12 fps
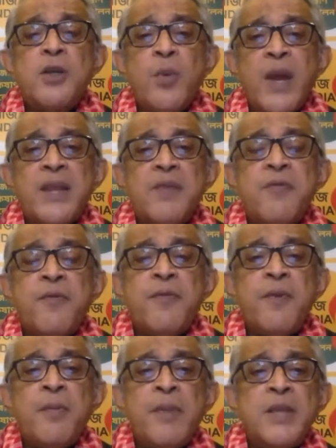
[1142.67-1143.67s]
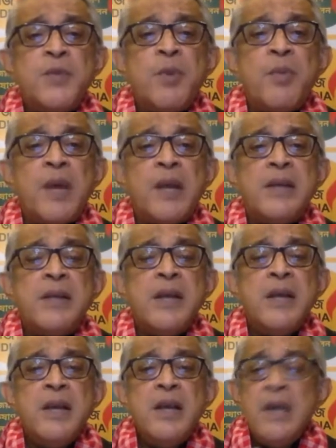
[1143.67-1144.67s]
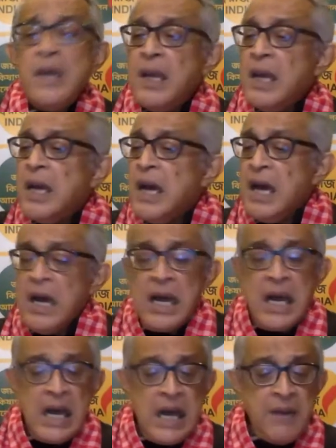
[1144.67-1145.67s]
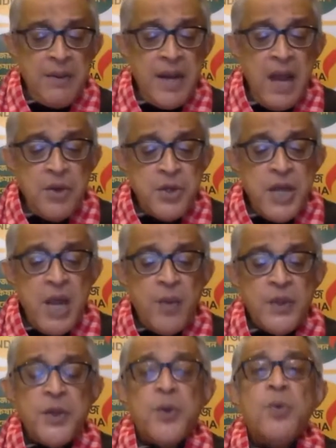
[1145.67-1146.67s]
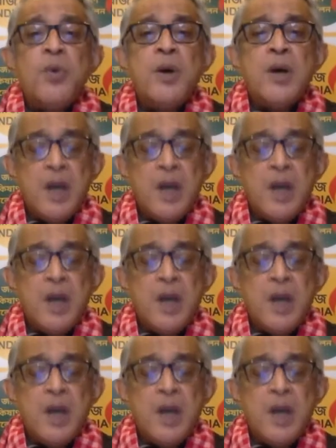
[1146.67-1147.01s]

where the bills were burnt. I will now share with you